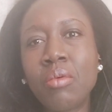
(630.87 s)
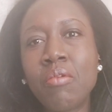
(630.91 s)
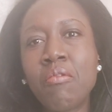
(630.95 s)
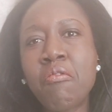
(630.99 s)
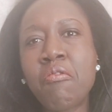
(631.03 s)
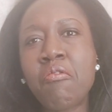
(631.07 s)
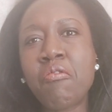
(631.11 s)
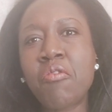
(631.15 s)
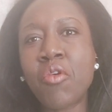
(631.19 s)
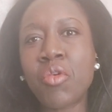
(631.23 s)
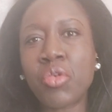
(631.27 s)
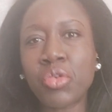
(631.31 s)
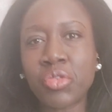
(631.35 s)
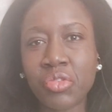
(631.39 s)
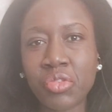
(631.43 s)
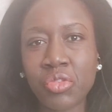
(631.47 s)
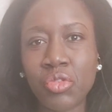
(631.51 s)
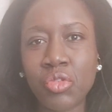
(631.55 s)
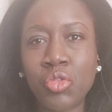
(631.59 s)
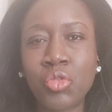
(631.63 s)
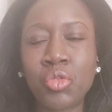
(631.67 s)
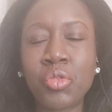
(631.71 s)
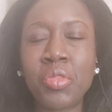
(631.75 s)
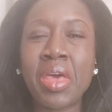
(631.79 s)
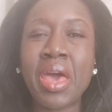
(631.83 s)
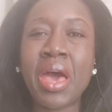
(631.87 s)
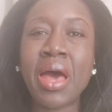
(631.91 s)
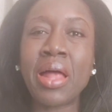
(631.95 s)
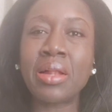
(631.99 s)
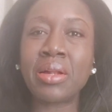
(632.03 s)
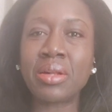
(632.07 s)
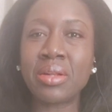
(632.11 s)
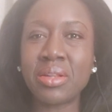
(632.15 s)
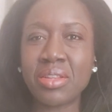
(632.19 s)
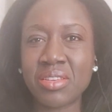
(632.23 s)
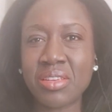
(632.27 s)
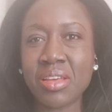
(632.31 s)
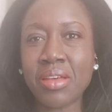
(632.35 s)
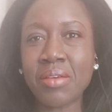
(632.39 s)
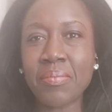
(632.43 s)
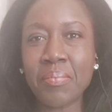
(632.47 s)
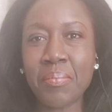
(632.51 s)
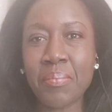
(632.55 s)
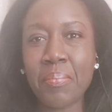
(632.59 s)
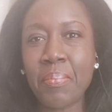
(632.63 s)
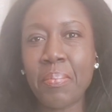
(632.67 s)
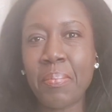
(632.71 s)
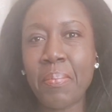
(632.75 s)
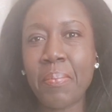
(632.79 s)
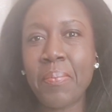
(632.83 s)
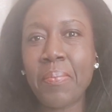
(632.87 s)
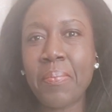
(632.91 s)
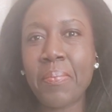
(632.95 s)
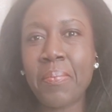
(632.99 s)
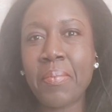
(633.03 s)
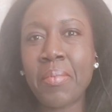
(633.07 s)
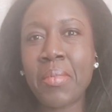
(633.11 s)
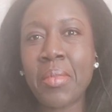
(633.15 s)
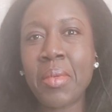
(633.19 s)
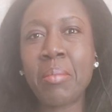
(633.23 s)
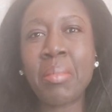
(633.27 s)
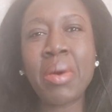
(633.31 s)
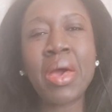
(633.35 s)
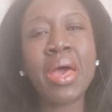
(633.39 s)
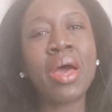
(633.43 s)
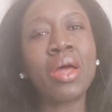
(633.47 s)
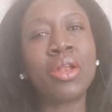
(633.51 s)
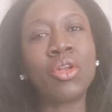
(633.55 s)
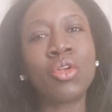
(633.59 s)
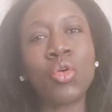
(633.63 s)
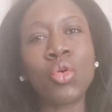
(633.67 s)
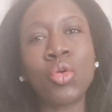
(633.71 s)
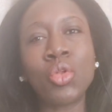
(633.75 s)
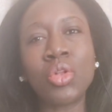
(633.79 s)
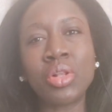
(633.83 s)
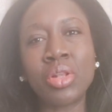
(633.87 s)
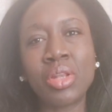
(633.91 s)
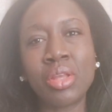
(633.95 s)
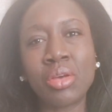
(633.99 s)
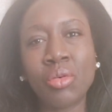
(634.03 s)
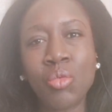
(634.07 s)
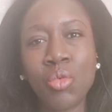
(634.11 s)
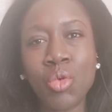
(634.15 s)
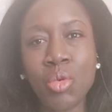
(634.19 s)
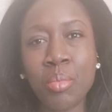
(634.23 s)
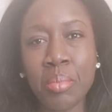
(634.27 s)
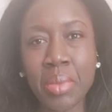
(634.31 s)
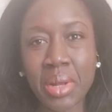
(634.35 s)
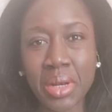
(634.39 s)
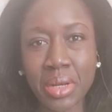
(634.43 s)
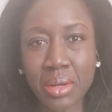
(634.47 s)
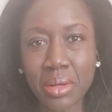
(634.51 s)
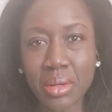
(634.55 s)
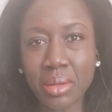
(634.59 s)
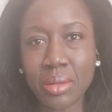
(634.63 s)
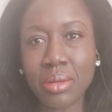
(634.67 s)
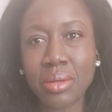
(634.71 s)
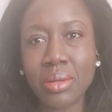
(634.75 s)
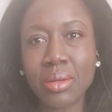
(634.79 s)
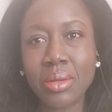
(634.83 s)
forced to the altar by an older woman.